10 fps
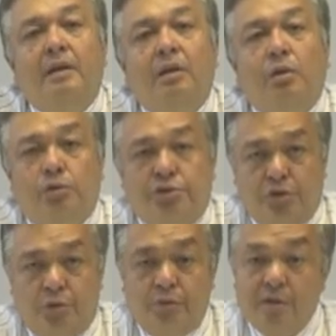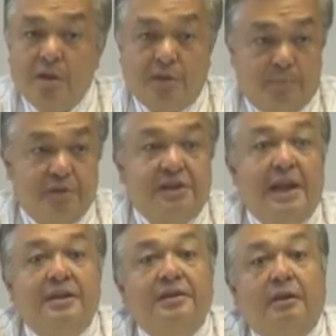Also, the
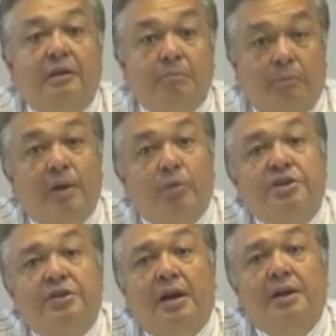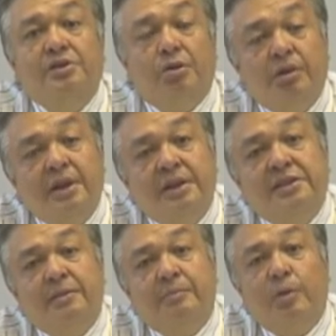presenter might wish to ask the audience
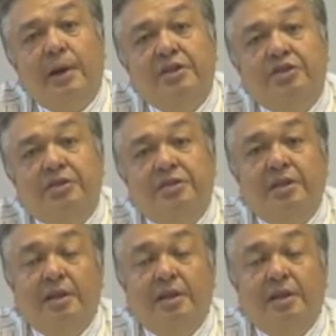some questions.